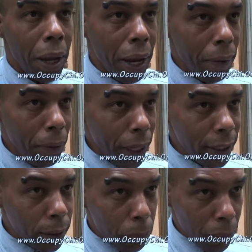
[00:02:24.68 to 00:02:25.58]
in
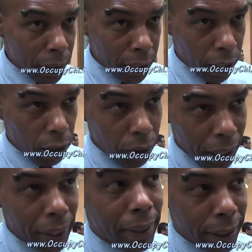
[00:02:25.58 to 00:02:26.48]
this particular
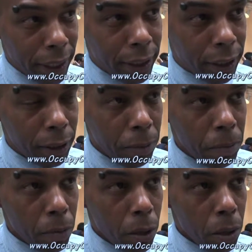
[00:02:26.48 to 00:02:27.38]
instance,
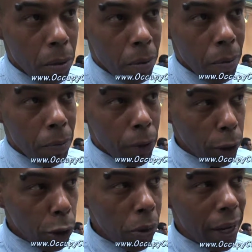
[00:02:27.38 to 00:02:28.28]

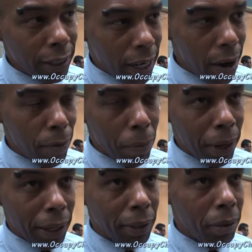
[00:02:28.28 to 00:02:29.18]
the U.S.
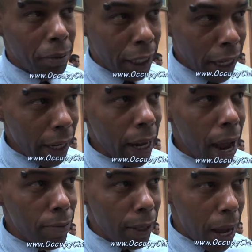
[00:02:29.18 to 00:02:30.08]
government did
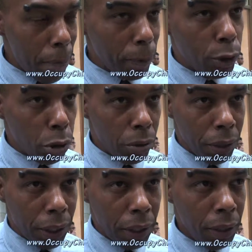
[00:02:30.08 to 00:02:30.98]
have an
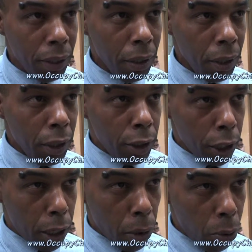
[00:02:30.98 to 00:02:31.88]
opportunity
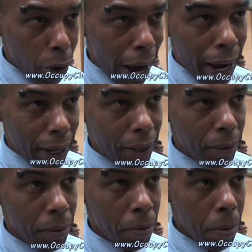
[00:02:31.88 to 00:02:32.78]
to correct
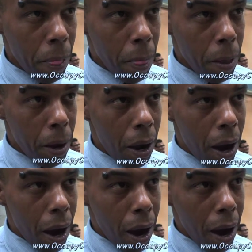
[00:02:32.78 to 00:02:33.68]

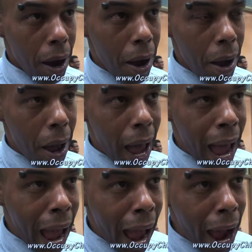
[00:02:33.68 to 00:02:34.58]
uh,
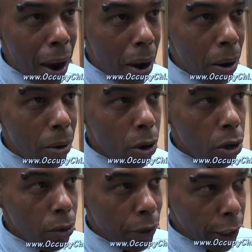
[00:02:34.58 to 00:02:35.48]

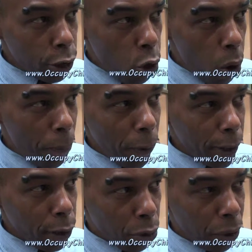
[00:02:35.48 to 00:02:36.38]
how this
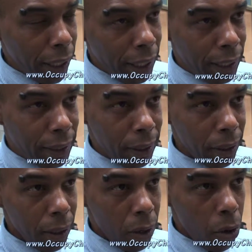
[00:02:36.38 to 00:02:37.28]
corporate greed
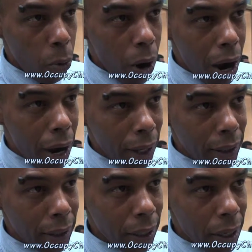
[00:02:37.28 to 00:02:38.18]

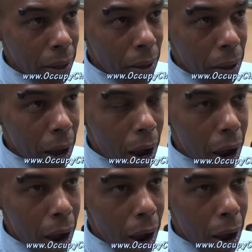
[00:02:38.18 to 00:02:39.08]
was
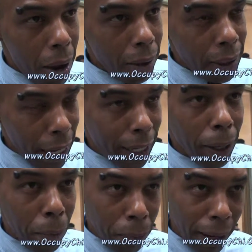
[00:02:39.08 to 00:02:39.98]
uh,
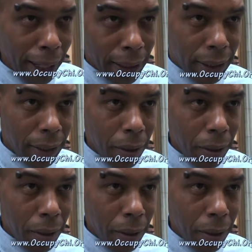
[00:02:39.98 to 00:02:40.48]
taking place.